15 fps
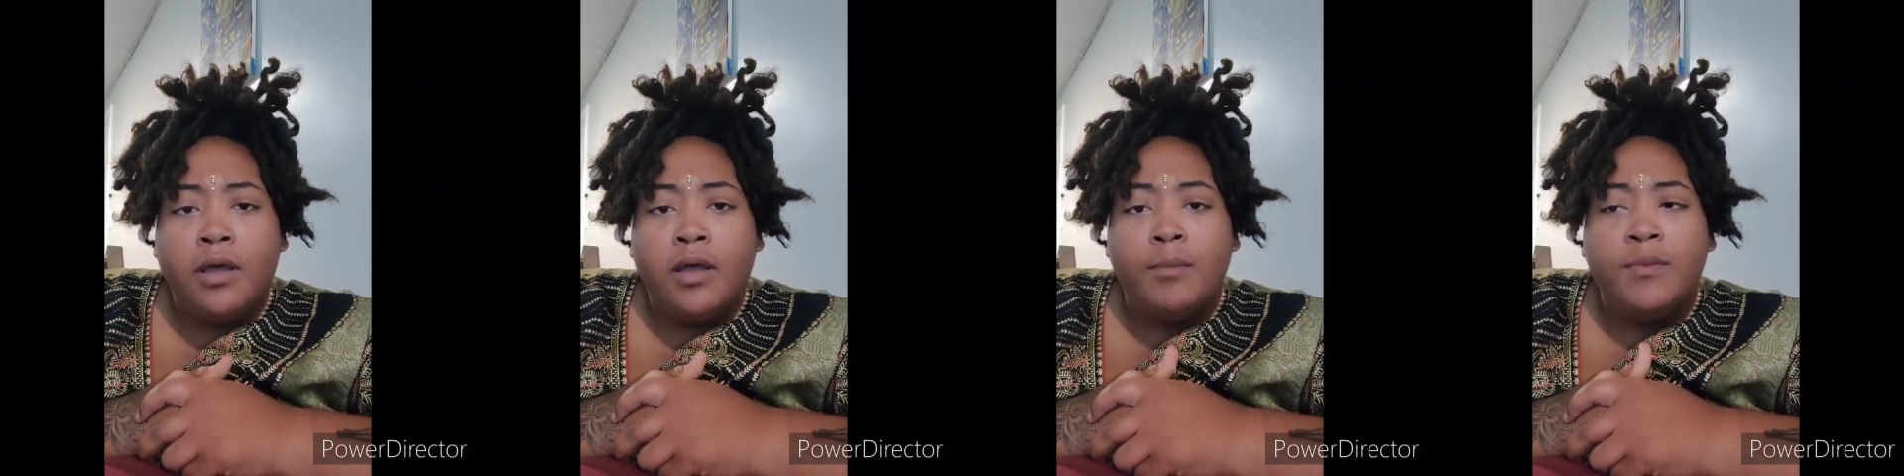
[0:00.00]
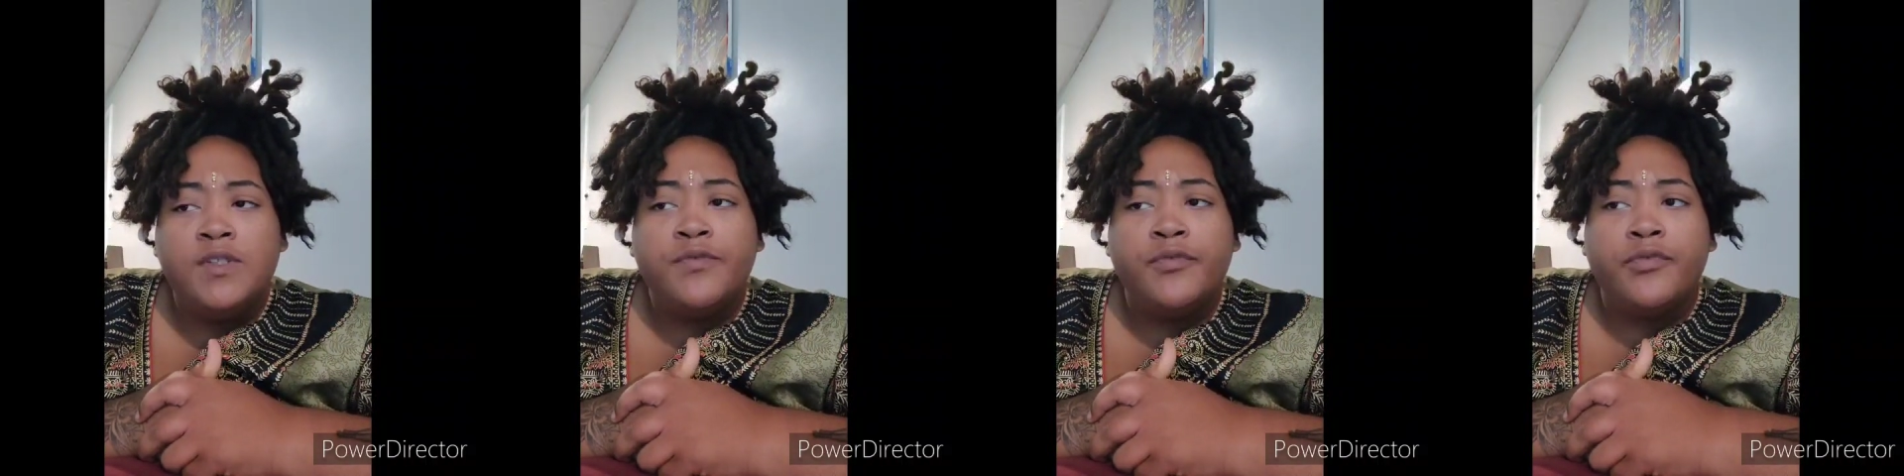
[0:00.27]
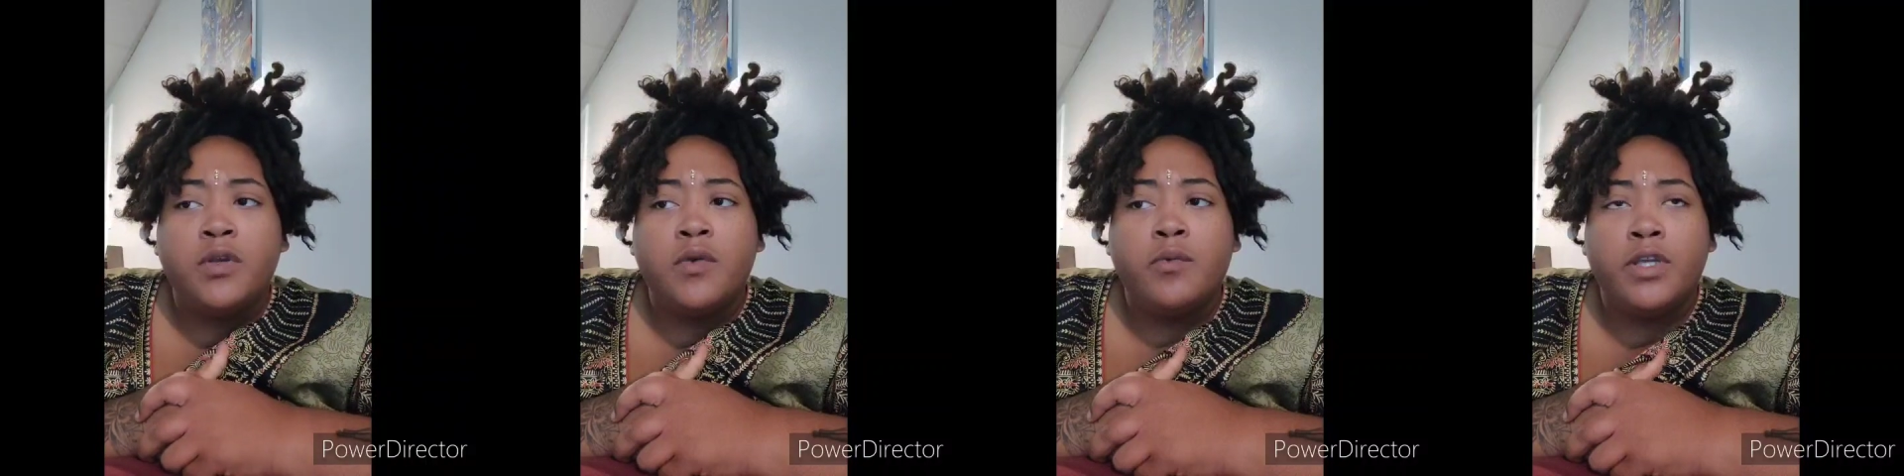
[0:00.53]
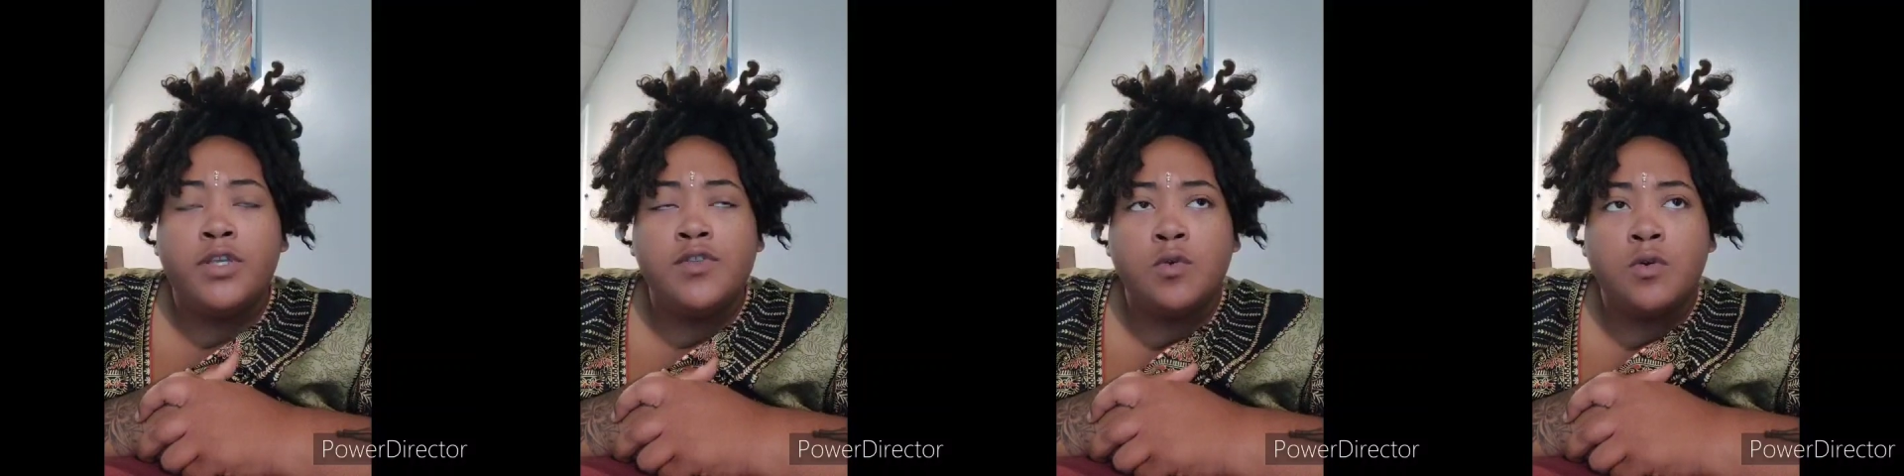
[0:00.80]
It's a free
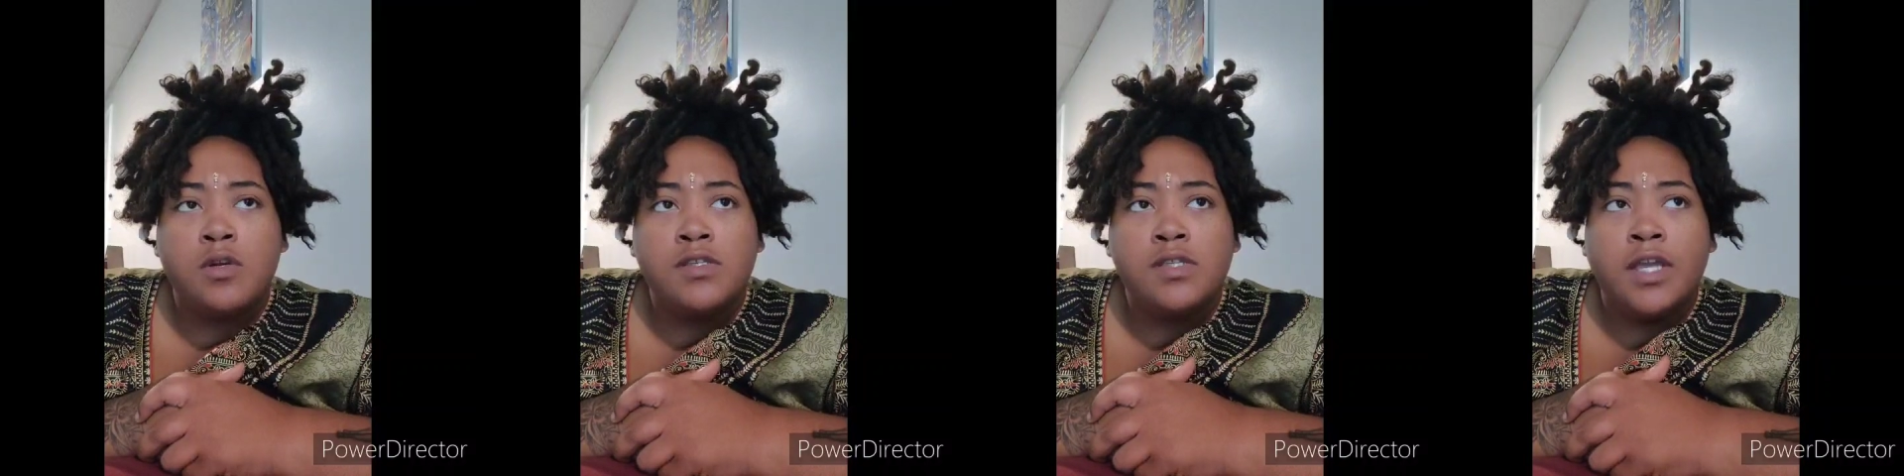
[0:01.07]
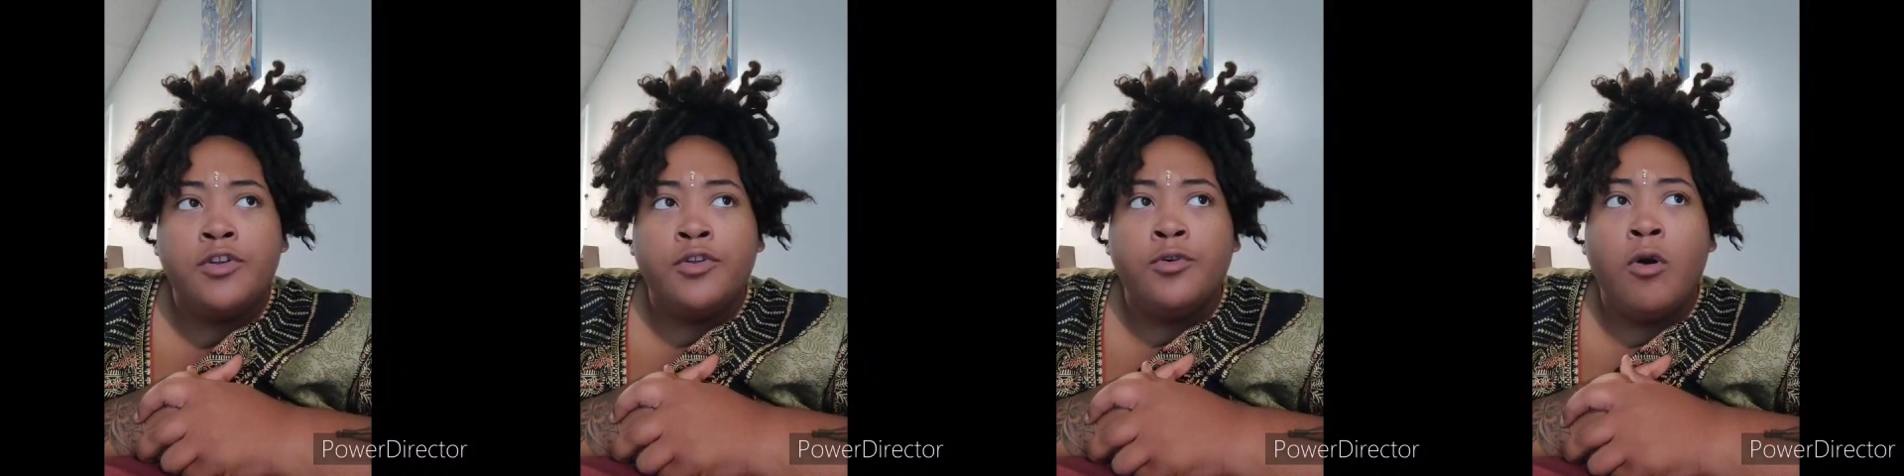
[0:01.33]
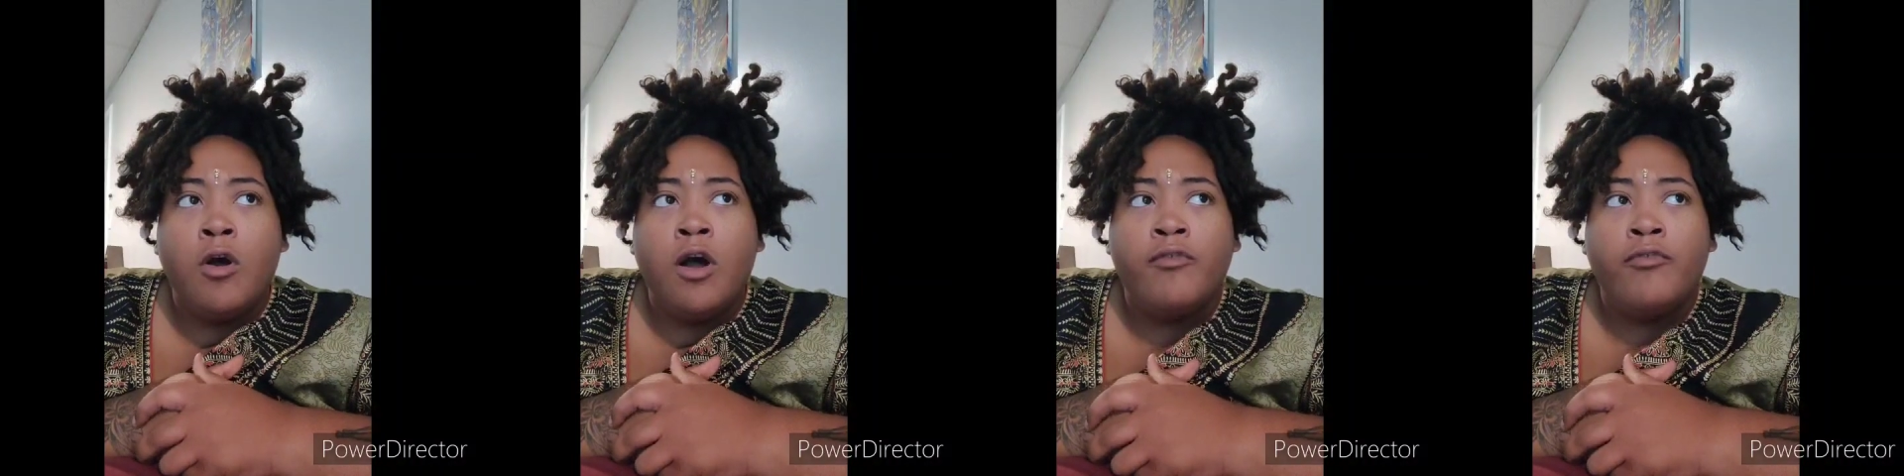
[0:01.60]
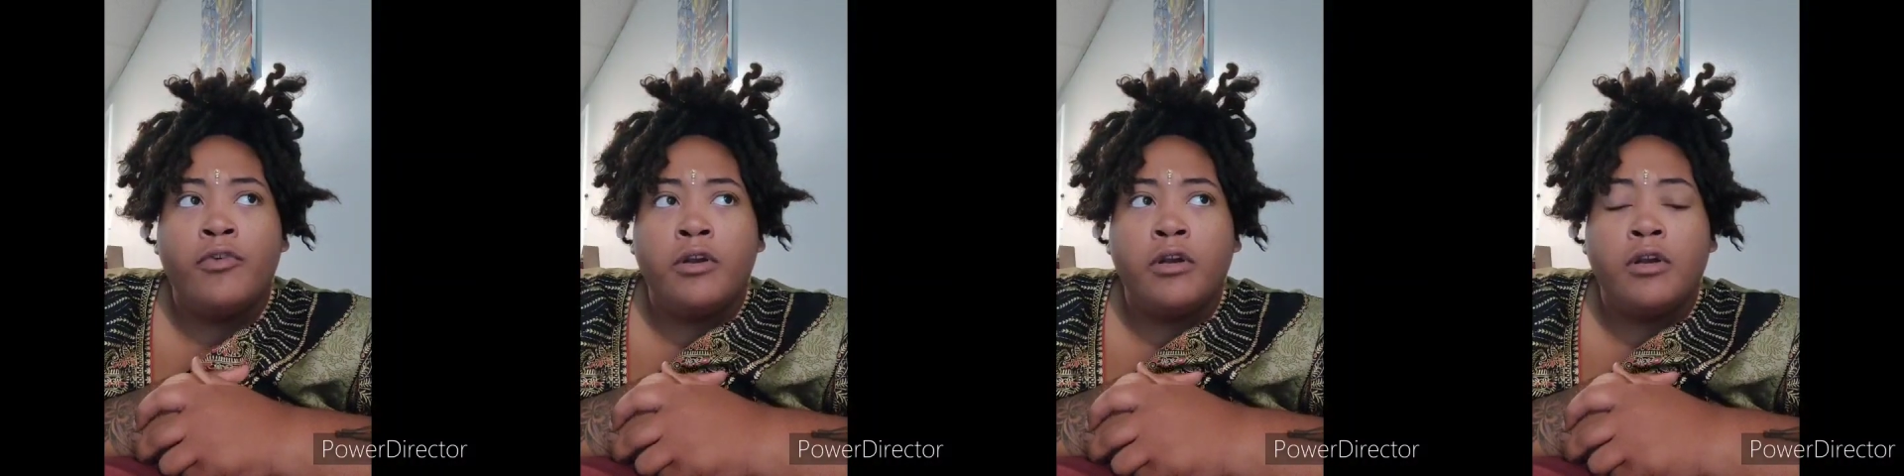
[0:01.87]
resource. I do
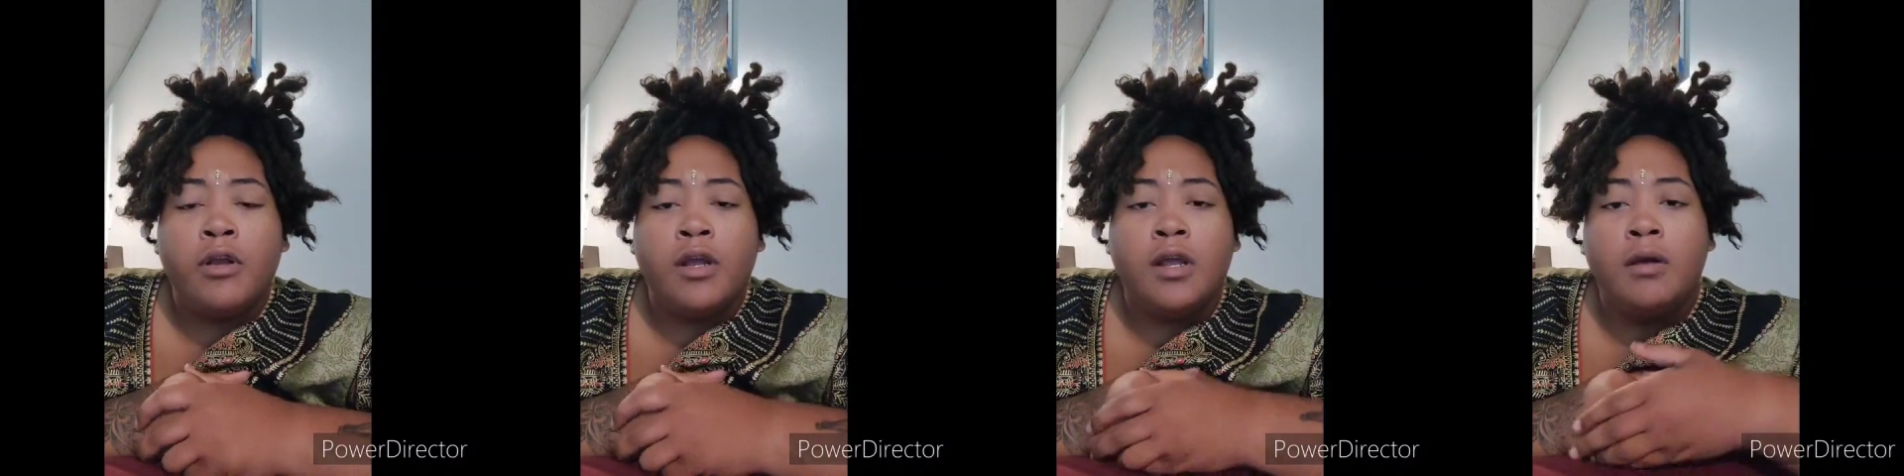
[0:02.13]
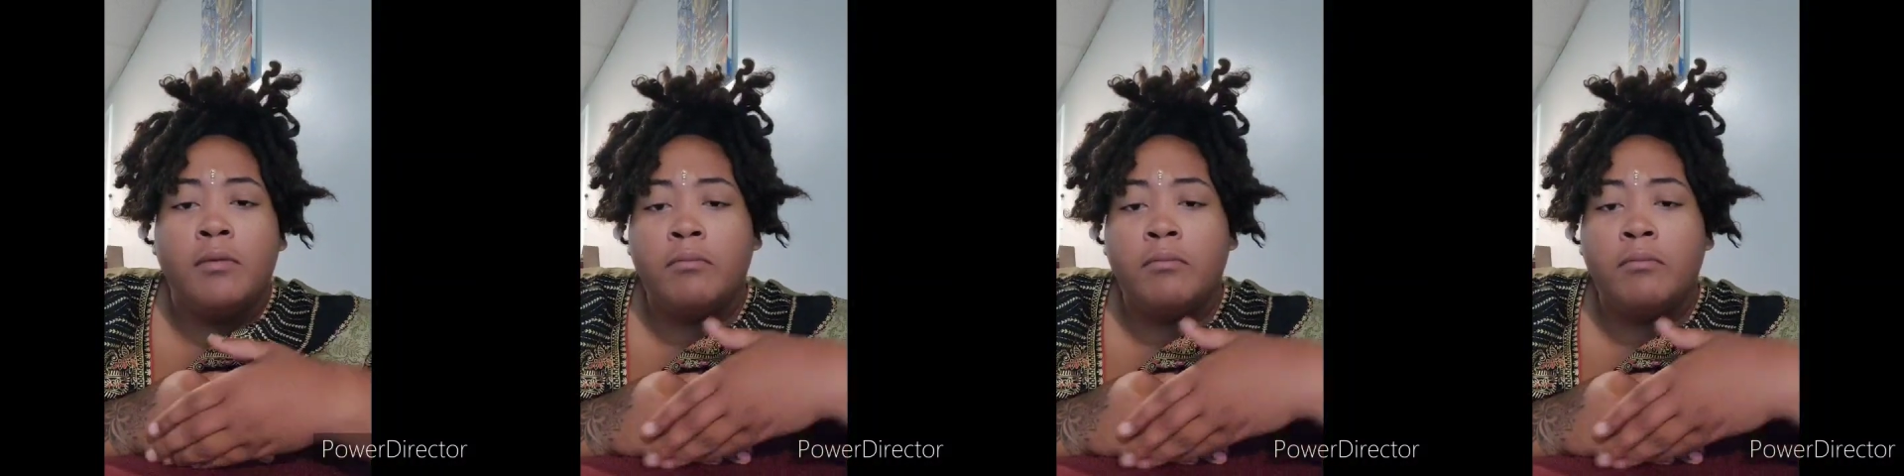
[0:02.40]
offer